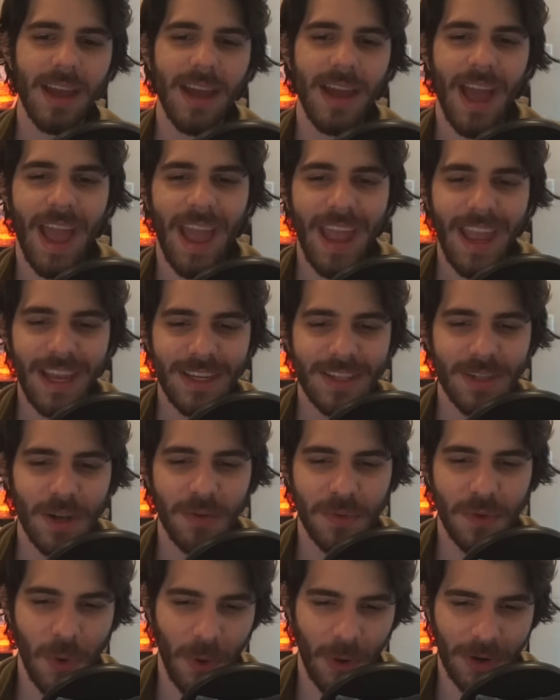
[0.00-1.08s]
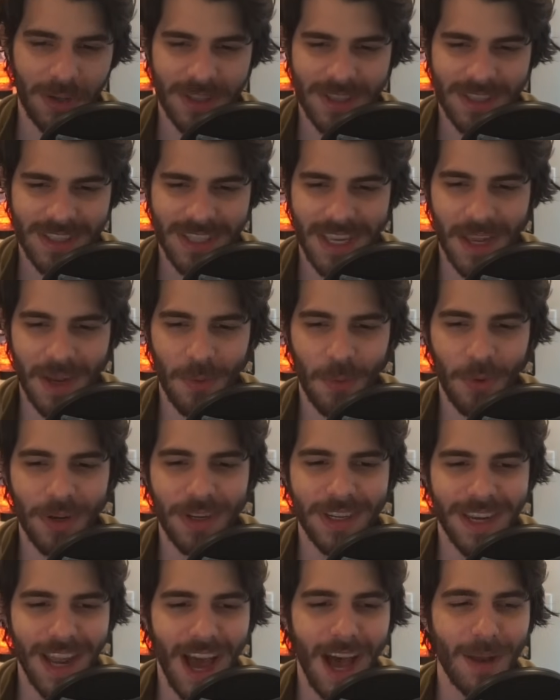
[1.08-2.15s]
And of course, it
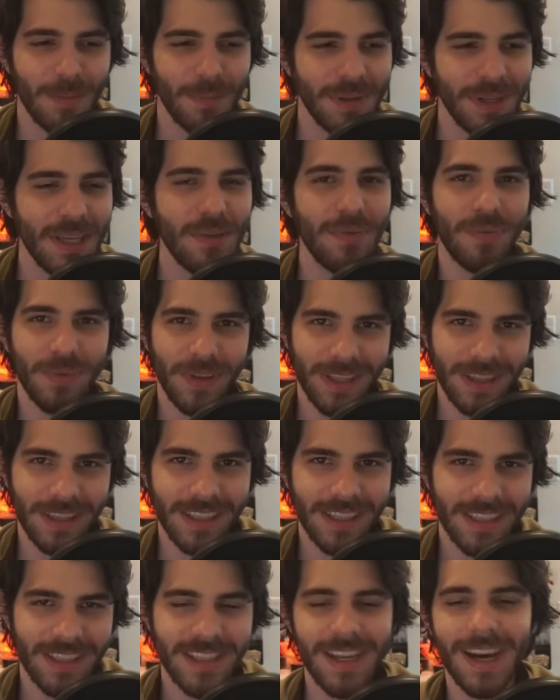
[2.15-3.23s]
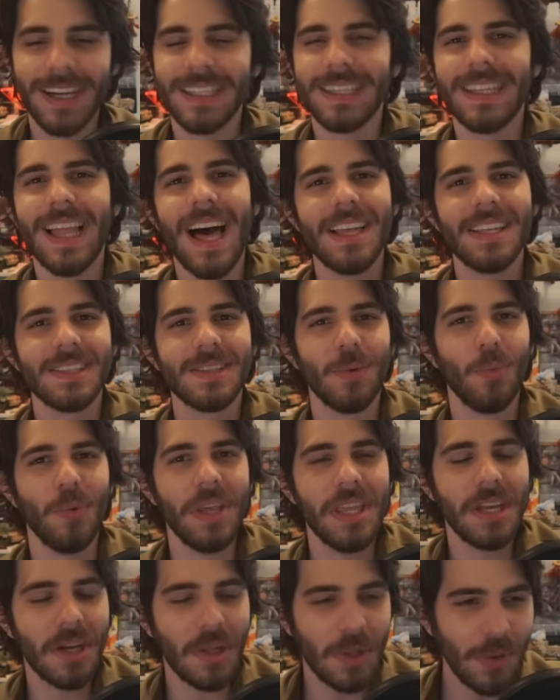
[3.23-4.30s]
would not be Finland unless
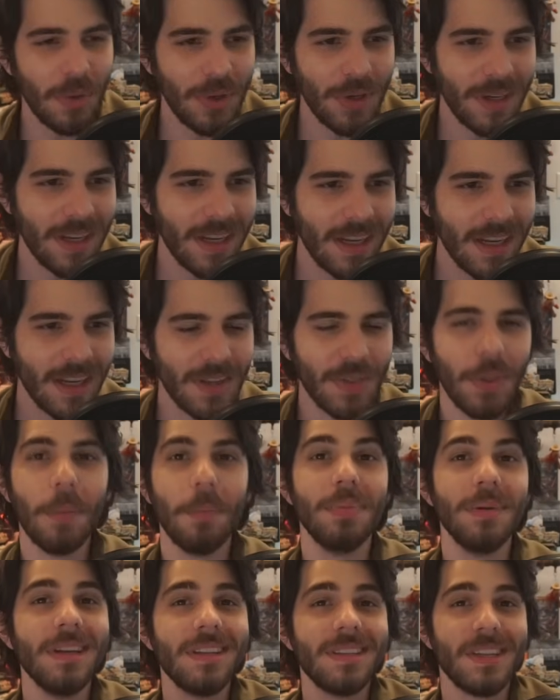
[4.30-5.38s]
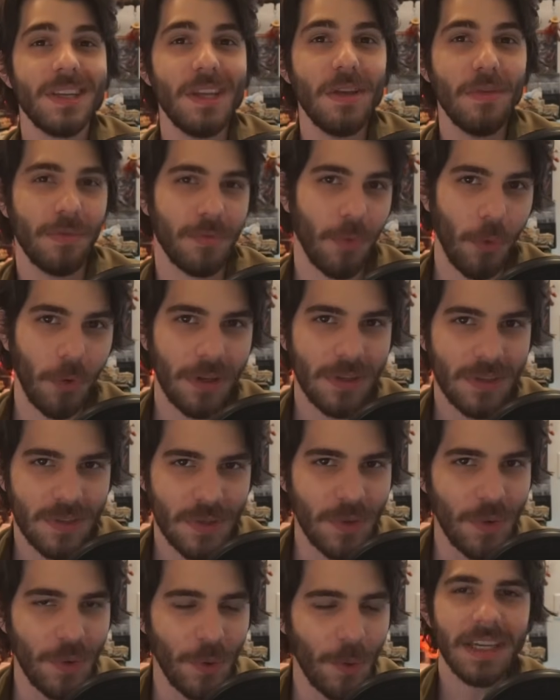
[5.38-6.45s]
we included the
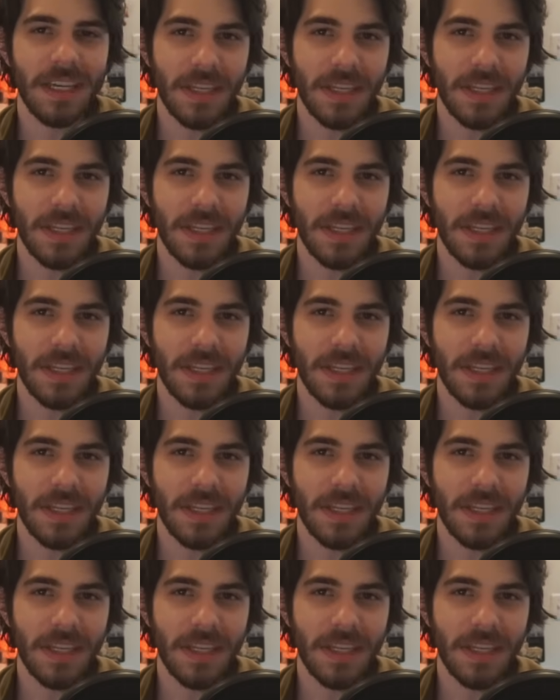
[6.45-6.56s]
BT-42.